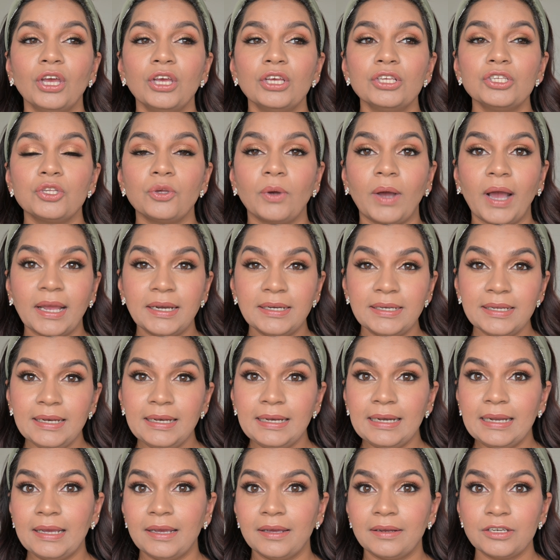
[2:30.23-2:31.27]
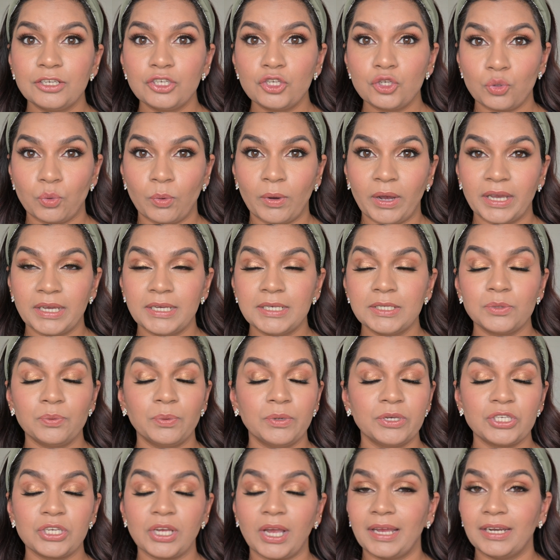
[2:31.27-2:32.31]
So I did layer it twice,
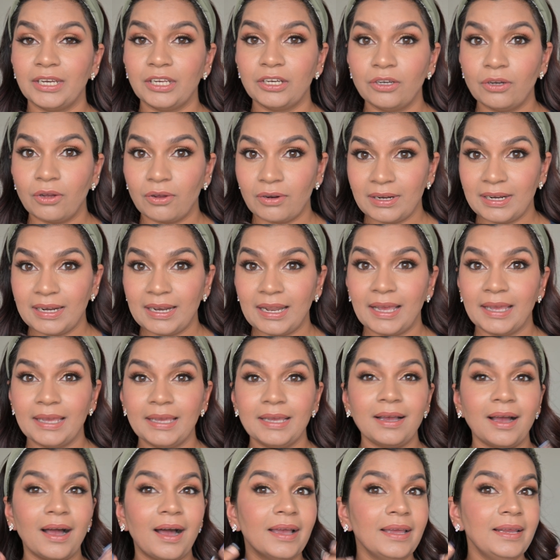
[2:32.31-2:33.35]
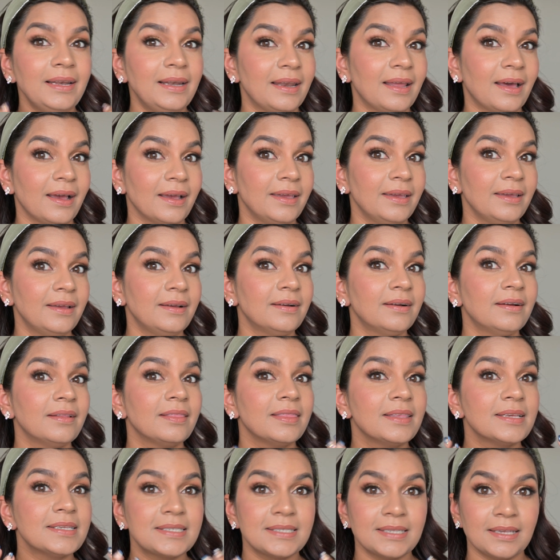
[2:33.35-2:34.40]
which I did not like. I like
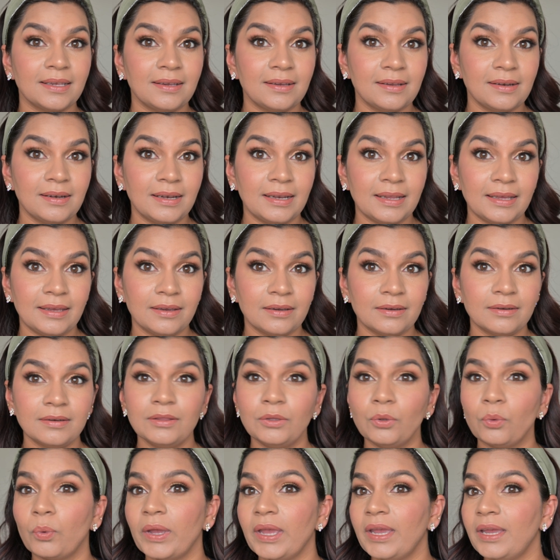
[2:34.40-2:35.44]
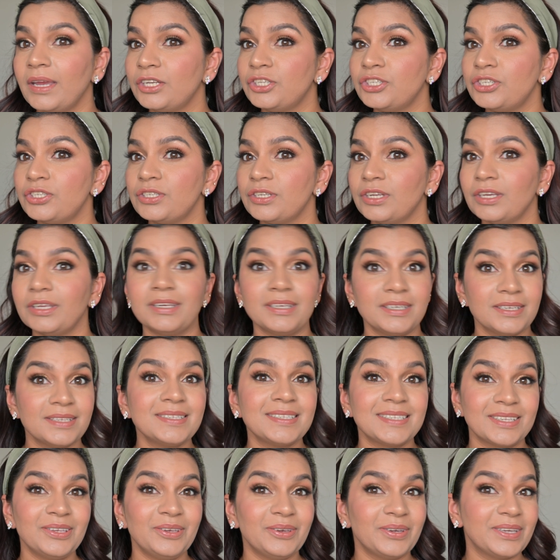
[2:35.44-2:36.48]
the single layer, the way it
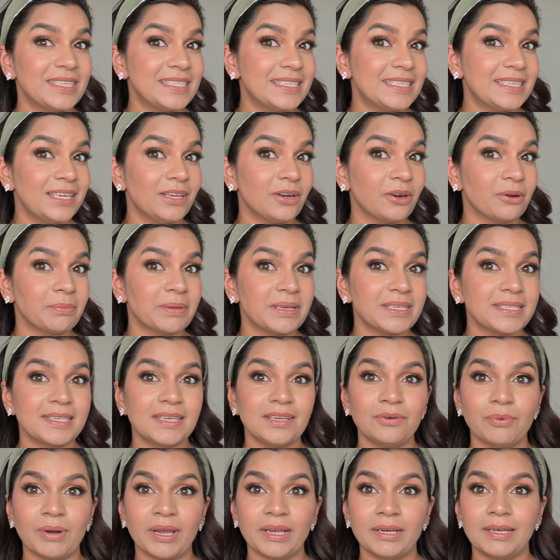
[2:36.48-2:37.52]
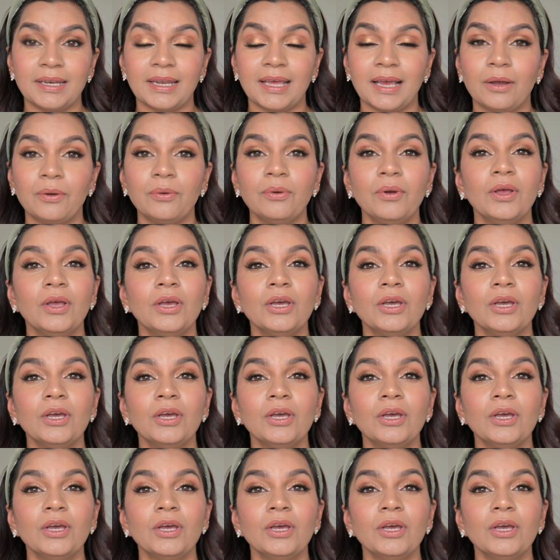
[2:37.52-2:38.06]
is. You can see it on my skin right now.